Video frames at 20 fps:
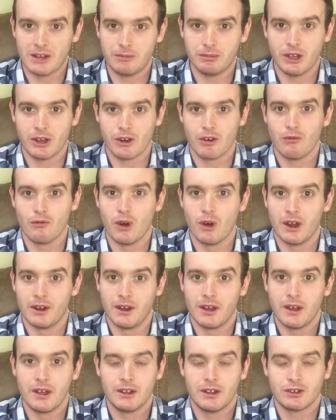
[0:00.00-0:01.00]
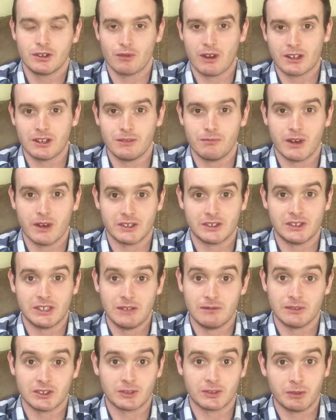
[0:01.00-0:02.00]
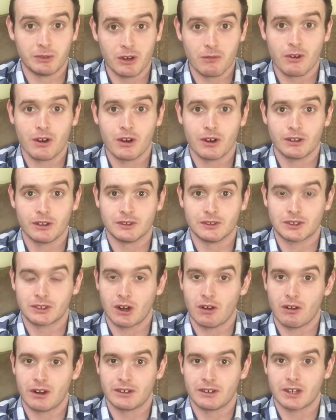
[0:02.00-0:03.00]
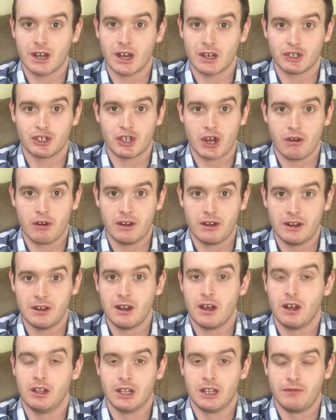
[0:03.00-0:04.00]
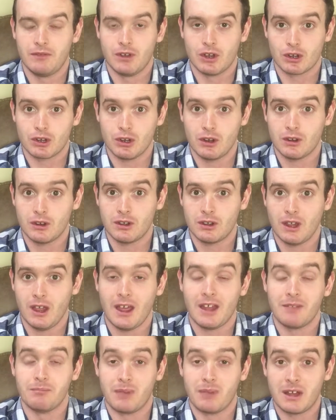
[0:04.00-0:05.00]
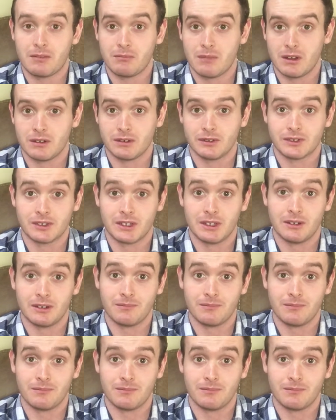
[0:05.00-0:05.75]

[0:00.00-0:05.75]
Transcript: Player One, directed by Steven Spielberg and starring Tye Sheridan, Olivia Cooke, and Ben Mendelsohn.